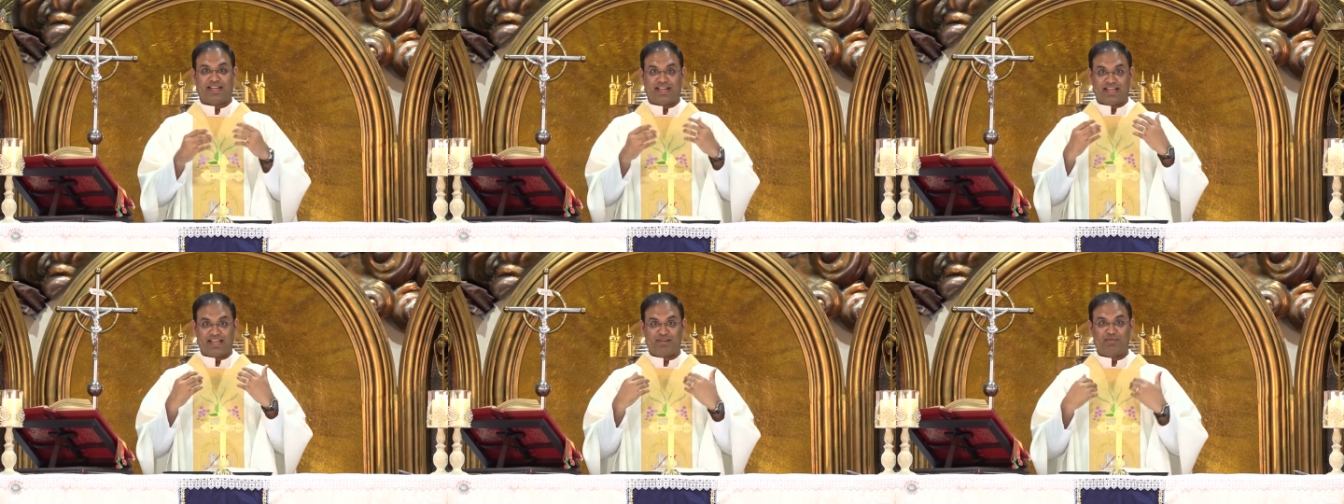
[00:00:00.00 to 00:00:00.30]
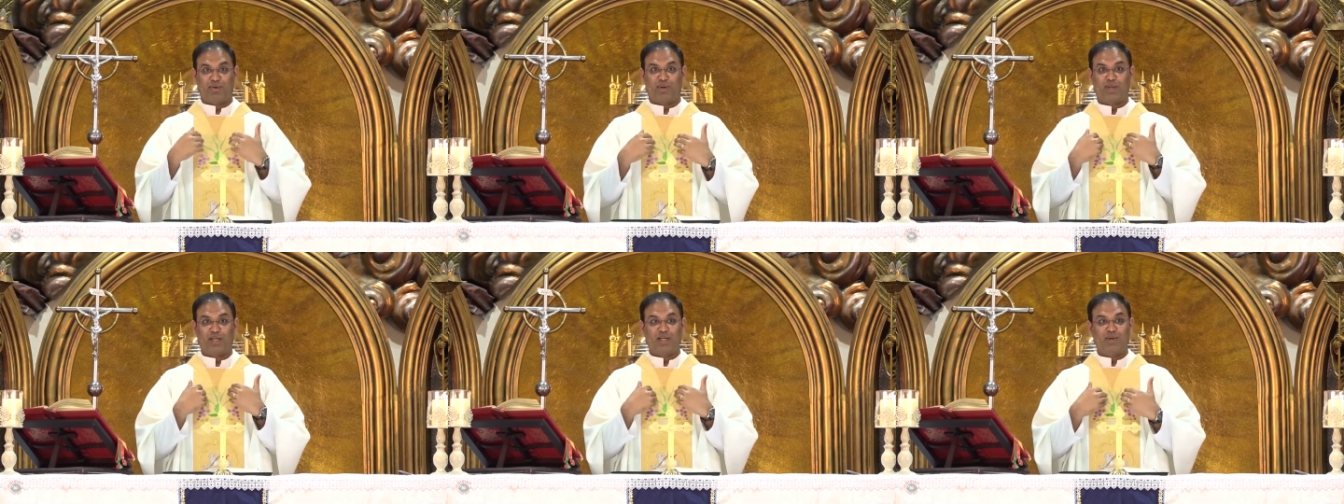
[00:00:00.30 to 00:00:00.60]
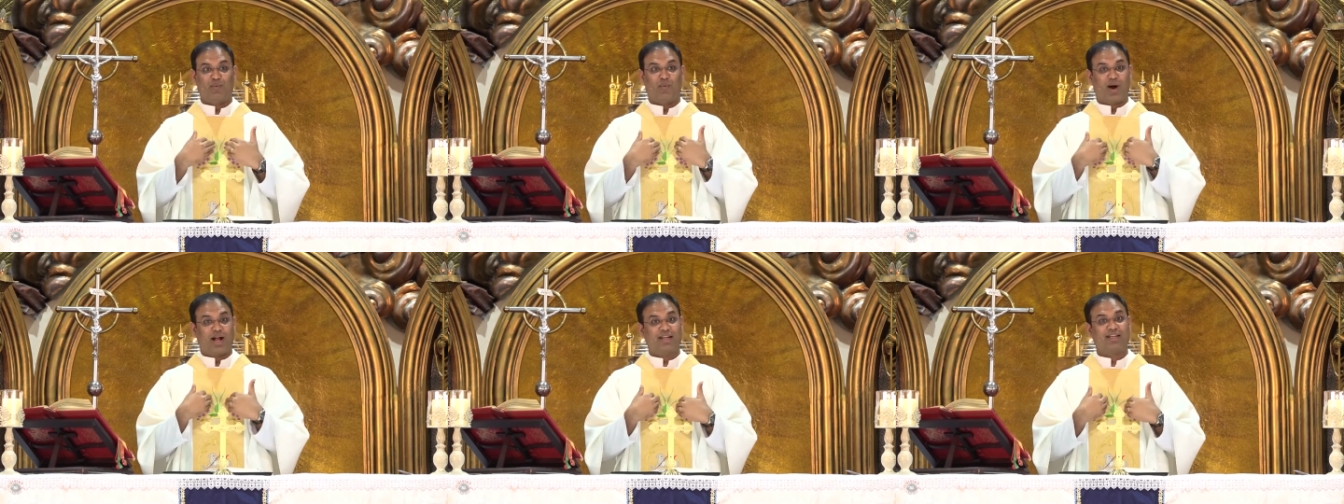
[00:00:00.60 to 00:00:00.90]
I have
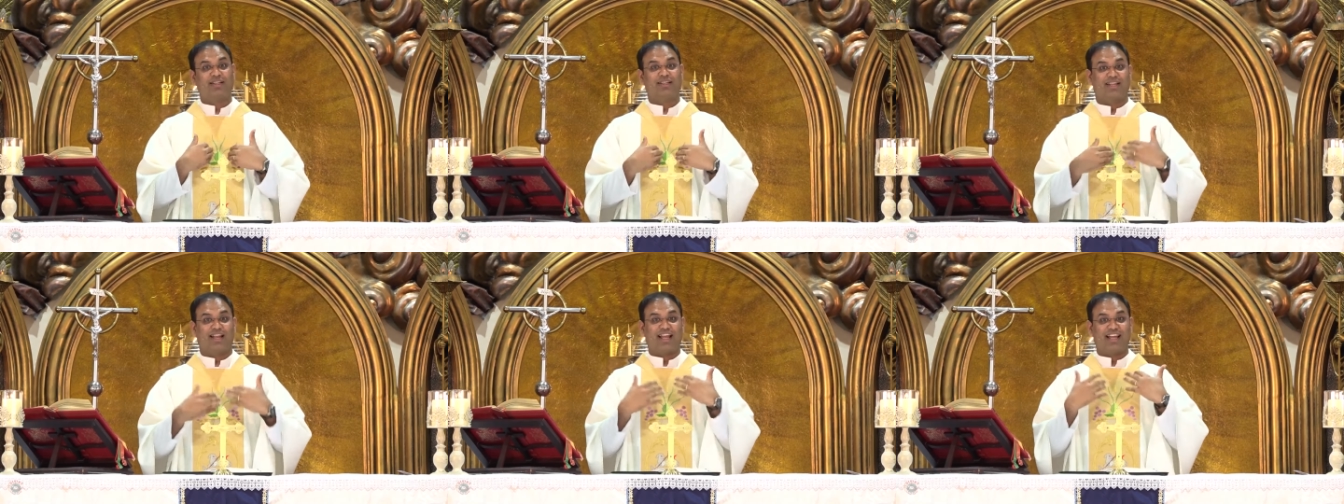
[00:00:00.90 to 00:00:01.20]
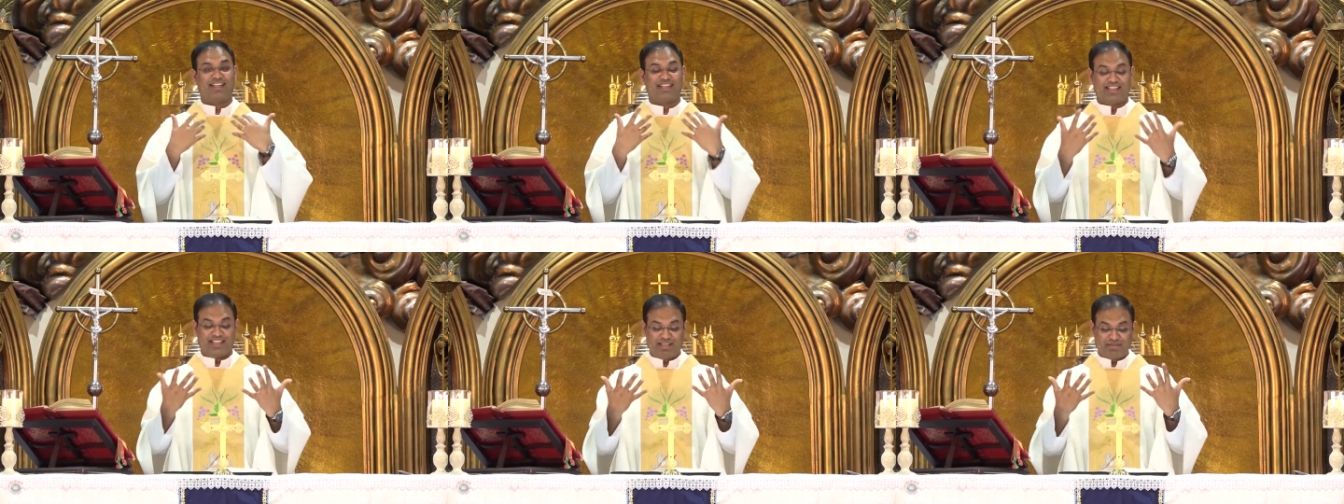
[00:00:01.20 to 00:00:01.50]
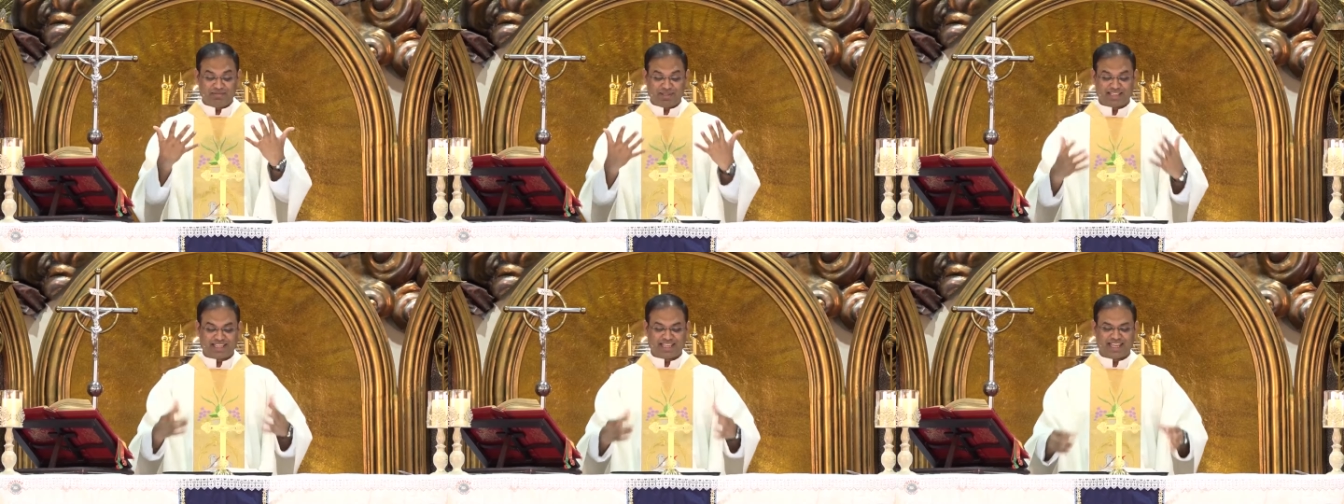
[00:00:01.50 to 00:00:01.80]
only one, and
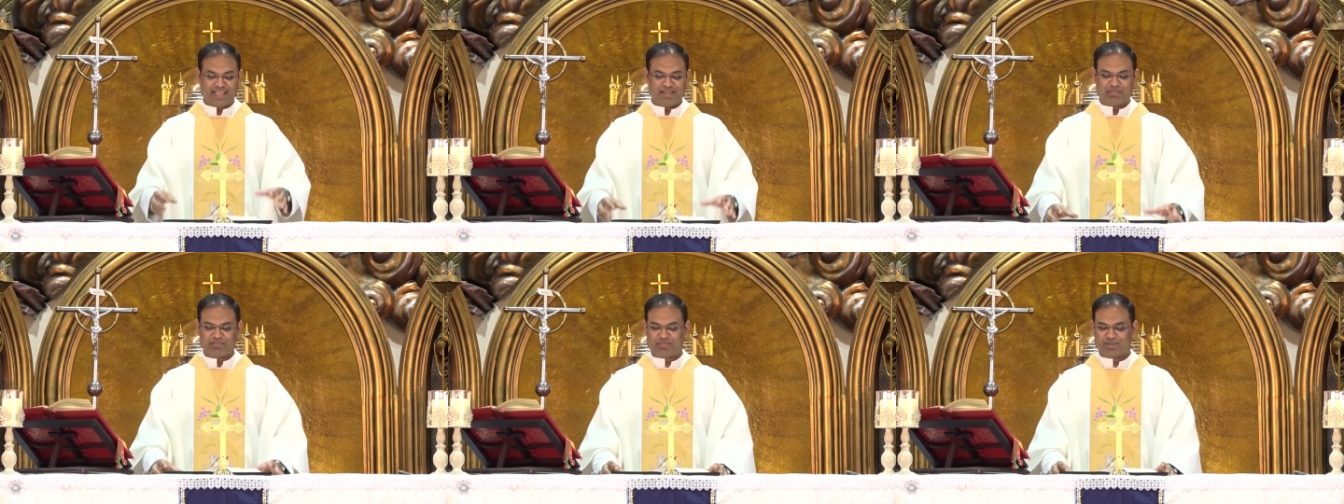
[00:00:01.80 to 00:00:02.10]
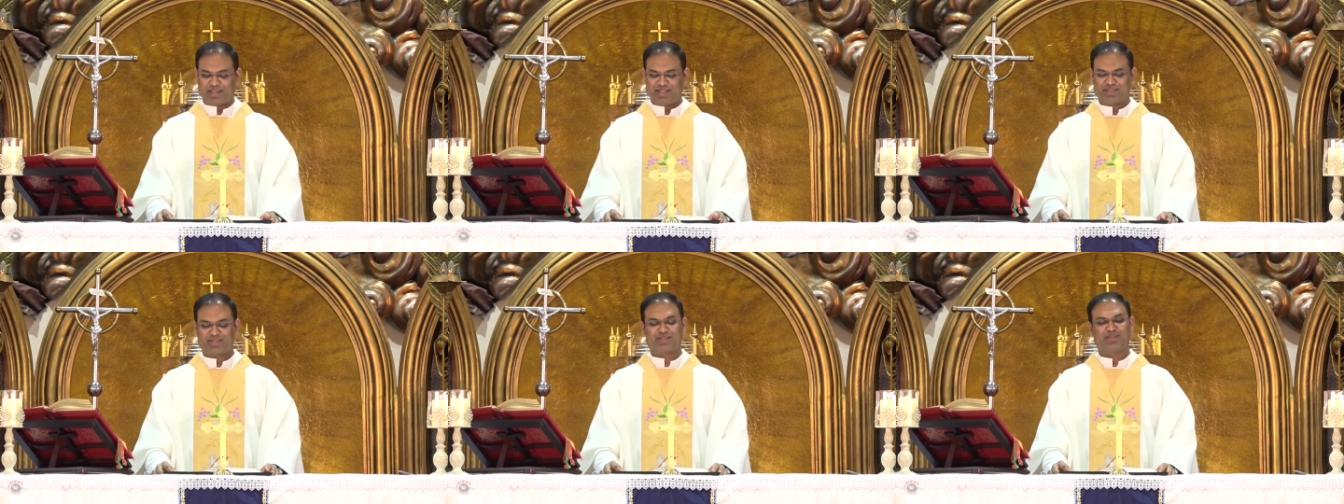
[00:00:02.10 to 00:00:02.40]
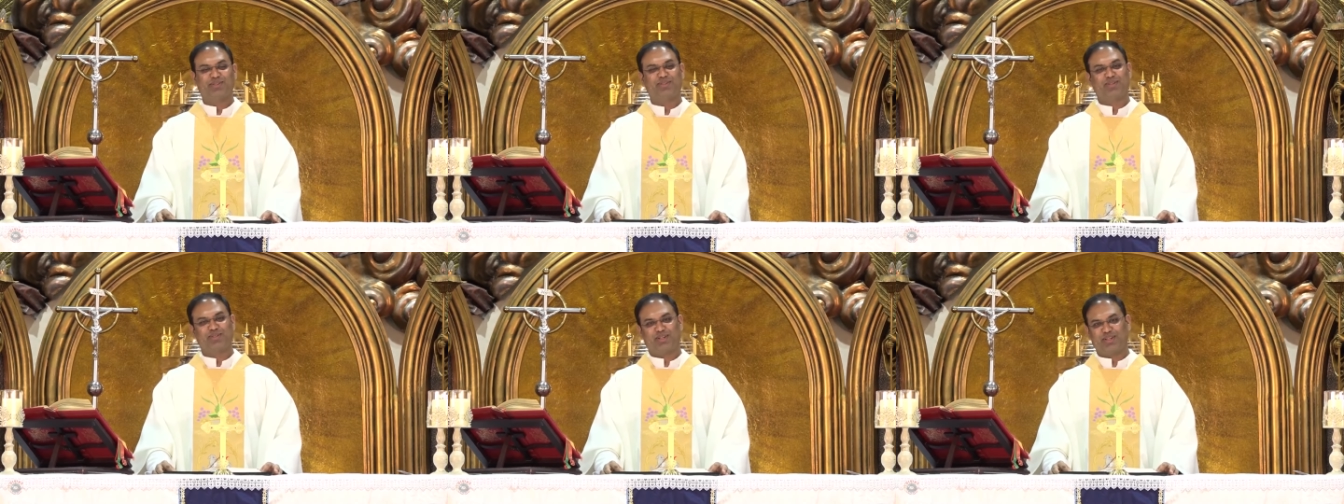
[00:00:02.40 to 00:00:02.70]
he became priest,
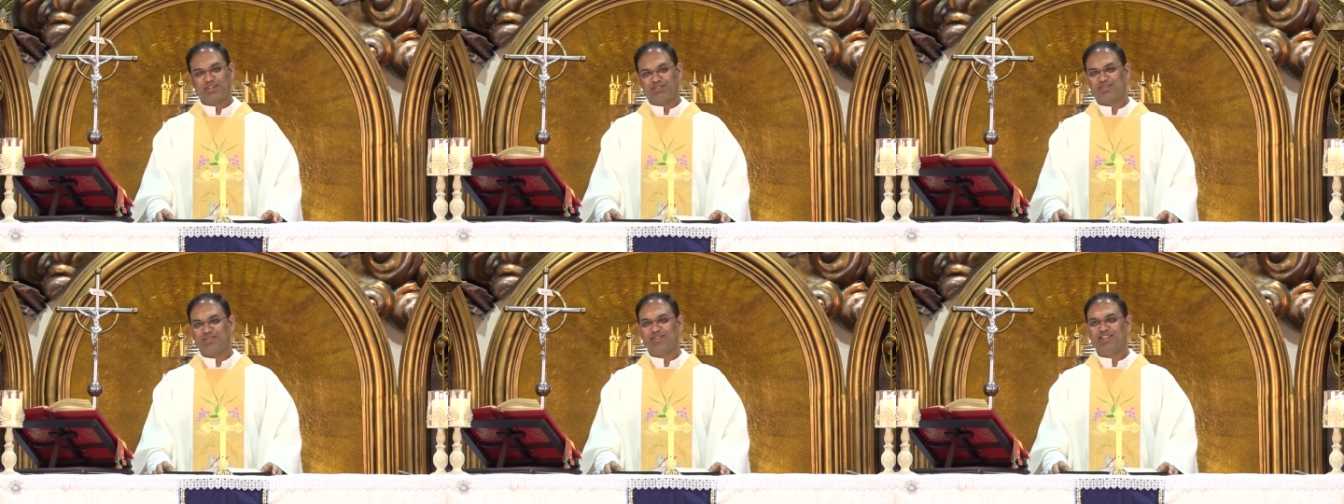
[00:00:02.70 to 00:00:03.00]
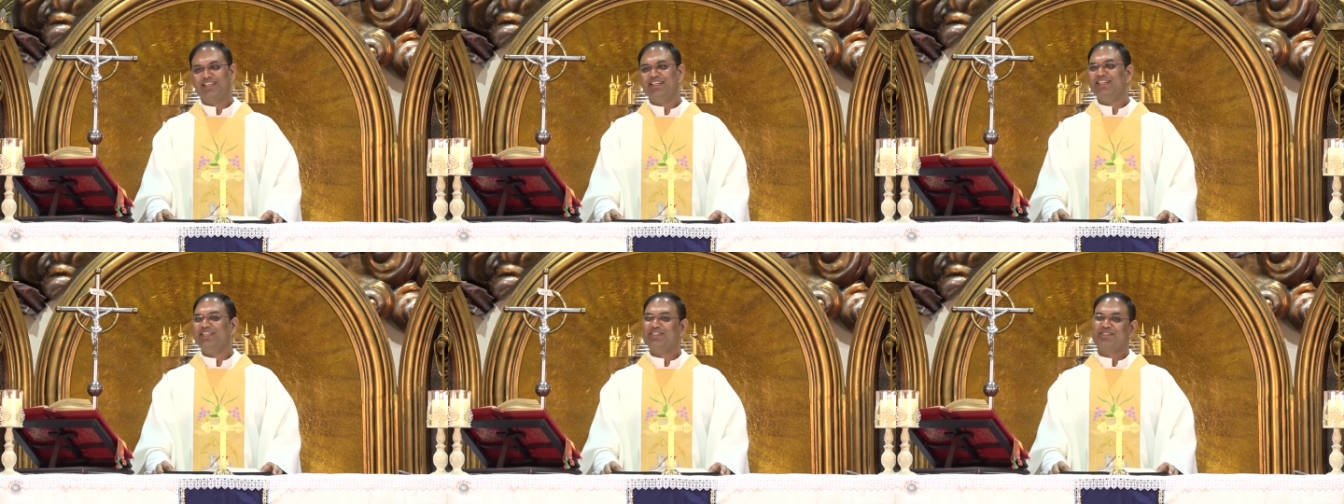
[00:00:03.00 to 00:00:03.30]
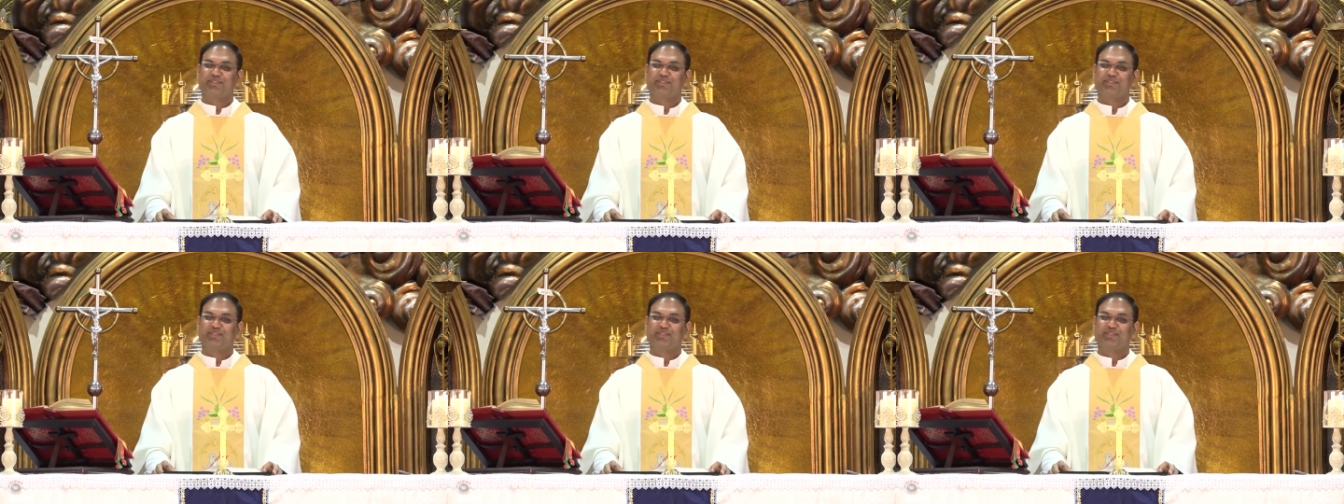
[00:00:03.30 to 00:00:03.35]
so joyful.